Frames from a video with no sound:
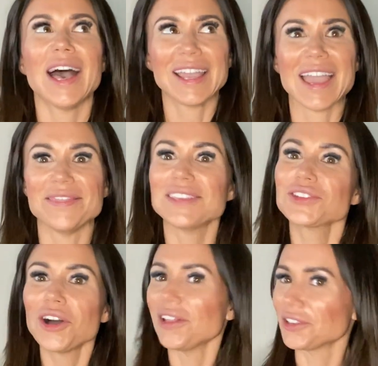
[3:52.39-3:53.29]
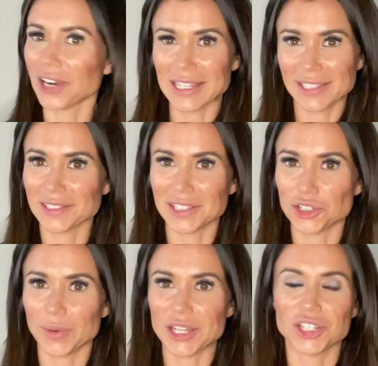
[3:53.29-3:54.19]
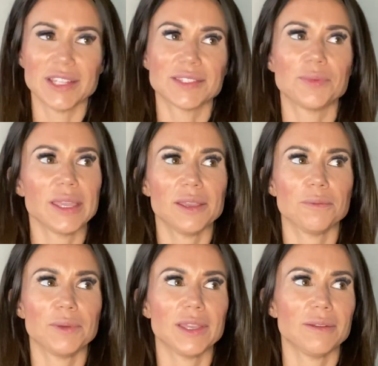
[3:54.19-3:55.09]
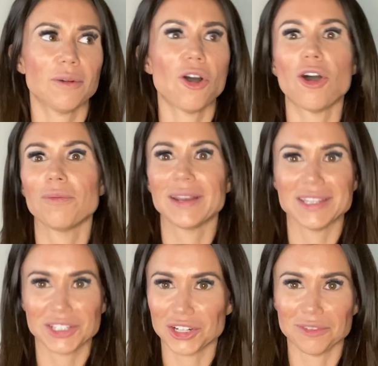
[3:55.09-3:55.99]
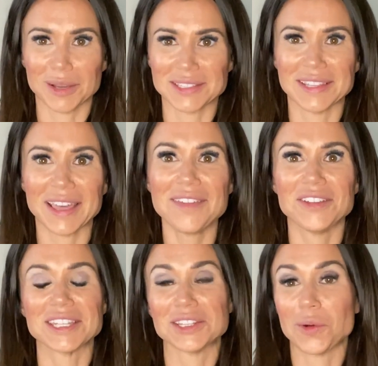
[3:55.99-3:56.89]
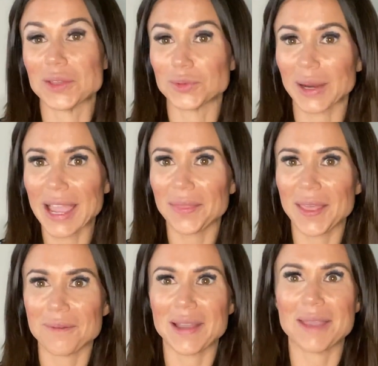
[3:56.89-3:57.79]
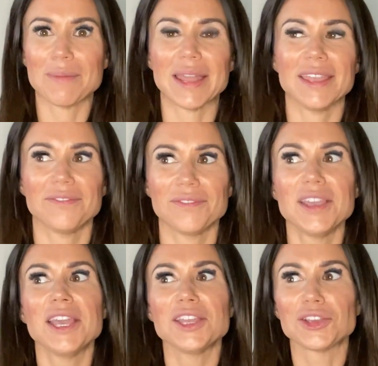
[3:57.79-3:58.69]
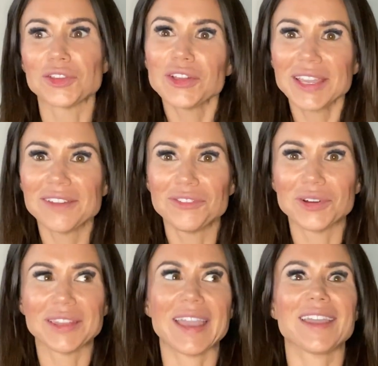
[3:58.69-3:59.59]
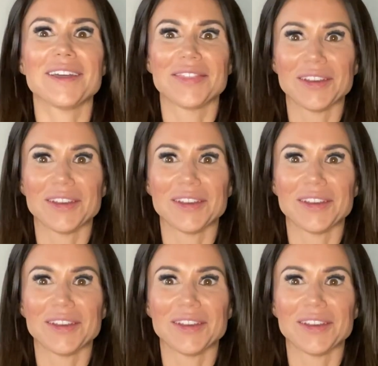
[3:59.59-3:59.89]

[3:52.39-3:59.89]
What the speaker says: Again, these are all under ideal situations. We all run into curveballs in life. It doesn't always work out that way. But if you're looking for like the